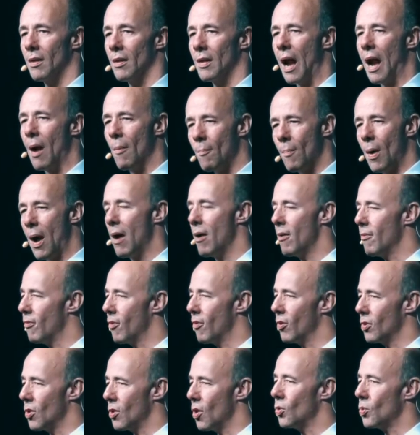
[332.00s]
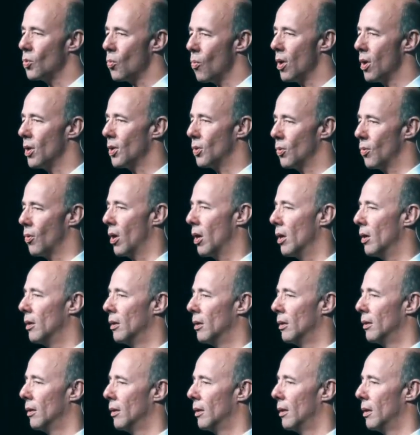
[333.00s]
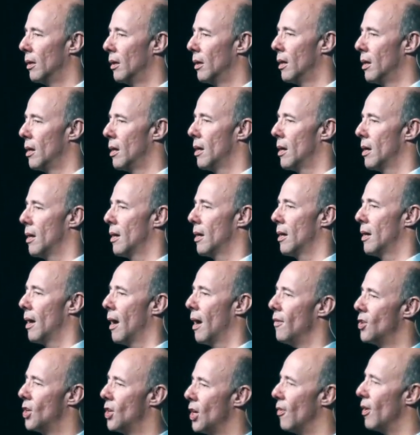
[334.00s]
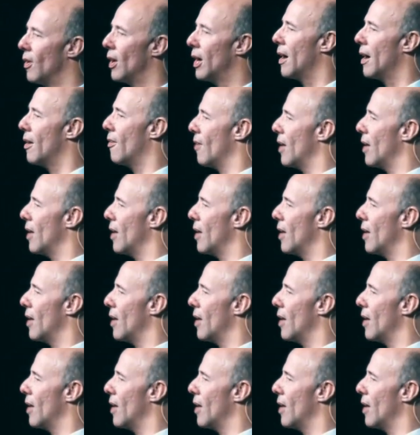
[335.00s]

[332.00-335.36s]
how powerful those words were. And she really